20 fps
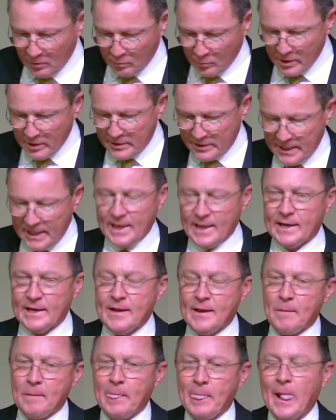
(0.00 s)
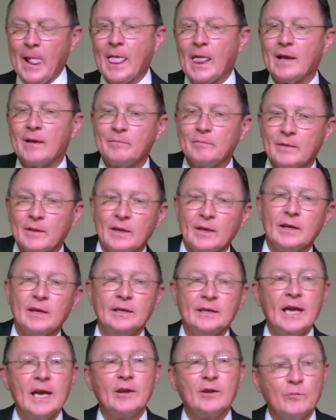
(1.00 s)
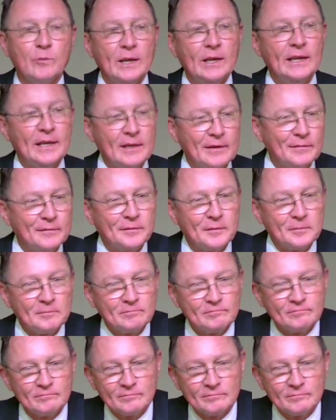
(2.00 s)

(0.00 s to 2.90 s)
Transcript: we're dead, yet we live.